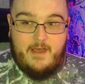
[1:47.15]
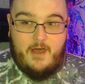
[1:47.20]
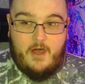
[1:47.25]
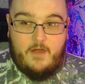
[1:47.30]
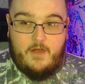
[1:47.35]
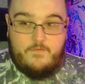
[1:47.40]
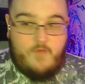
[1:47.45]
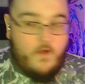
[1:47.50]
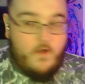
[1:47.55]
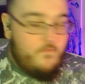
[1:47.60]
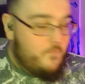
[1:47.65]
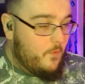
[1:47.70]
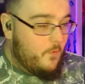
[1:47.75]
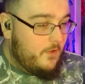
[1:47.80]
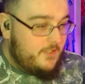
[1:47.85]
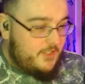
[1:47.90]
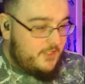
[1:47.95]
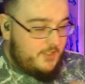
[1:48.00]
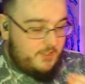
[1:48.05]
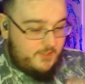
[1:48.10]
I've I've
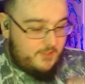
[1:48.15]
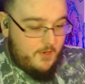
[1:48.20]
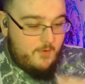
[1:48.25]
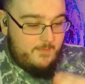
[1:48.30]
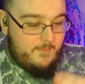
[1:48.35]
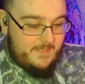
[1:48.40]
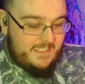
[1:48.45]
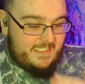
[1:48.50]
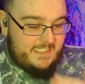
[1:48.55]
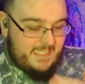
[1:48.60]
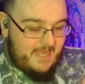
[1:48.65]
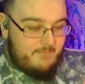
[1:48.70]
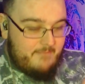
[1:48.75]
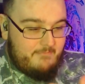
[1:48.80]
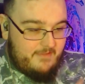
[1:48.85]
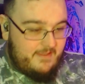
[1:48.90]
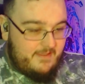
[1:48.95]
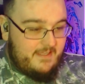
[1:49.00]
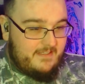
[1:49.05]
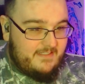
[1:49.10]
watched so many damn
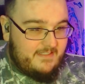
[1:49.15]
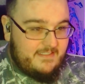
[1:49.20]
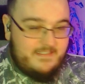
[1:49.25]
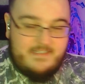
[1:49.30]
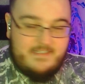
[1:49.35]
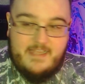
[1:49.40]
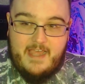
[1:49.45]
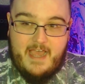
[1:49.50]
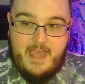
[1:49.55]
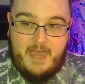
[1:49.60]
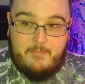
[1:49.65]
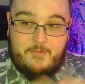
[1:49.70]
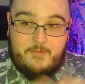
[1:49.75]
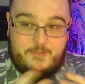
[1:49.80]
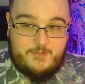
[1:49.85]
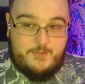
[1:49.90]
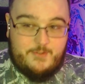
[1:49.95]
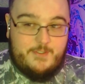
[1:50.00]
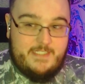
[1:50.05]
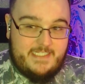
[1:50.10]
things, and my
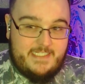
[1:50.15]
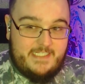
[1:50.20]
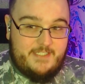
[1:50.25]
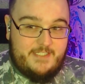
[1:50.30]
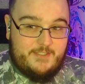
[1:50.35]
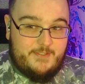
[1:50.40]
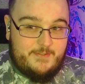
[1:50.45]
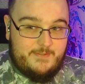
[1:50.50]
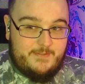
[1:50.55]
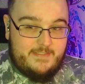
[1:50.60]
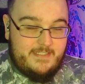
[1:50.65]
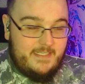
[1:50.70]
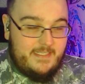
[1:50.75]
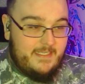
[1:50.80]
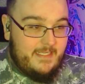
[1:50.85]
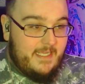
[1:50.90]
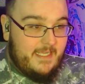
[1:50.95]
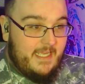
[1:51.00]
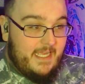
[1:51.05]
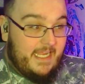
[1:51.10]
trust issues
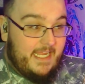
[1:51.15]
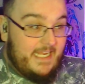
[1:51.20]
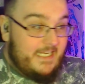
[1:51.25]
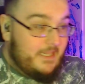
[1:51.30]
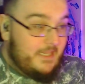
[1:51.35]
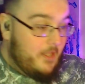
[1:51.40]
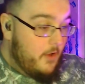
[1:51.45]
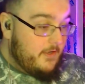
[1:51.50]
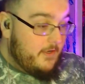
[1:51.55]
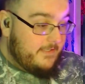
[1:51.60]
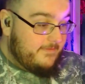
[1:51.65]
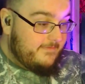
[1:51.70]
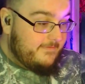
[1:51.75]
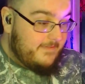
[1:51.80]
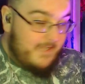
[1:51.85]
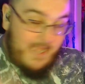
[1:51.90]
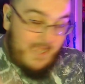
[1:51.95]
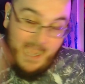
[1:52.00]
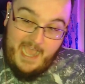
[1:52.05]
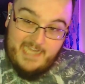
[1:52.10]
in life
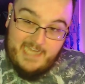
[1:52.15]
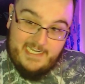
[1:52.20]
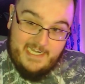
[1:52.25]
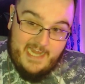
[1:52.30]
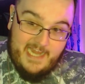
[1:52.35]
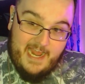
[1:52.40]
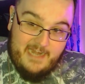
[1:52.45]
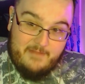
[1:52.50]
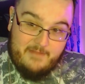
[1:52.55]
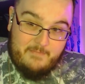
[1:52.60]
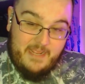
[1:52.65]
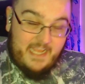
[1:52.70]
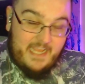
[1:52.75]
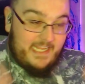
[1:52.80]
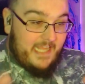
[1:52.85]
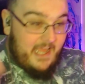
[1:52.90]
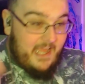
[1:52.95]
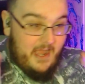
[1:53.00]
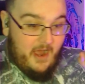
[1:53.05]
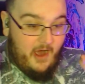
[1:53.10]
and in anime
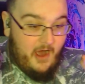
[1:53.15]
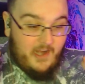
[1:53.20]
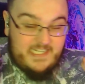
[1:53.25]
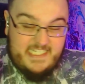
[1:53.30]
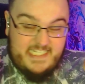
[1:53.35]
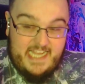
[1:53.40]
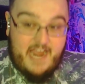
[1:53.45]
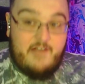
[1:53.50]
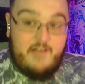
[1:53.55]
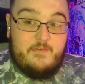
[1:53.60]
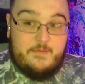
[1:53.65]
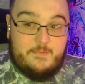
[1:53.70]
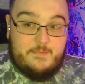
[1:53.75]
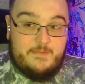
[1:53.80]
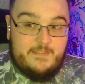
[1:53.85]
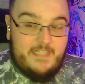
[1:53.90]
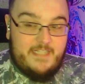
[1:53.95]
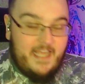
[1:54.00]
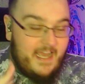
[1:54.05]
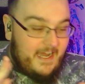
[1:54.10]
are
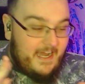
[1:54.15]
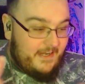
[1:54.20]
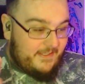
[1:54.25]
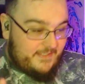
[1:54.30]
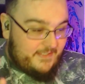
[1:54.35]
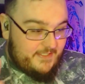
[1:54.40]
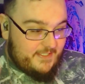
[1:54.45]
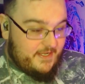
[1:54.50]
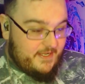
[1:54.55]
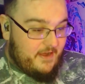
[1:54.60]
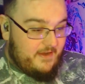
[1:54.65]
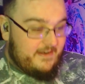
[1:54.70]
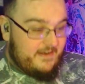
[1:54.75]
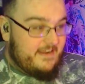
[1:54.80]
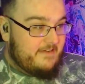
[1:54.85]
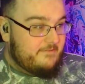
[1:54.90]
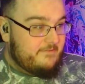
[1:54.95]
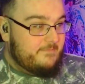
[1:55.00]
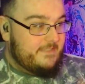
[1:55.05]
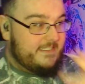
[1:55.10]
terrible, and I just can't
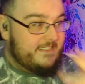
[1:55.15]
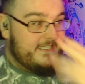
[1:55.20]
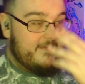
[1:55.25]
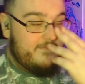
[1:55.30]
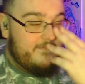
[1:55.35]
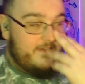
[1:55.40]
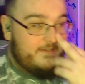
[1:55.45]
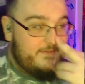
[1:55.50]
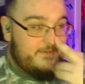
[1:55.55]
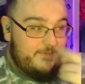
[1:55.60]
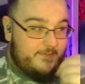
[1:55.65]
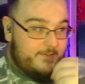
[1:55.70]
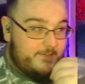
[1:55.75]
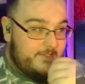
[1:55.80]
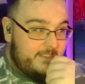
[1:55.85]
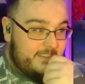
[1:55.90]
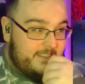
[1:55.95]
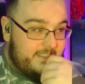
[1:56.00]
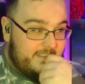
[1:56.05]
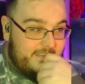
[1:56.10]
help myself. I don't
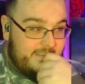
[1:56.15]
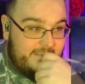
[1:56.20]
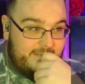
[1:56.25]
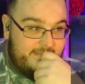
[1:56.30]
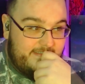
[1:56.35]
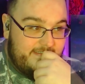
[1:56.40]
trust her.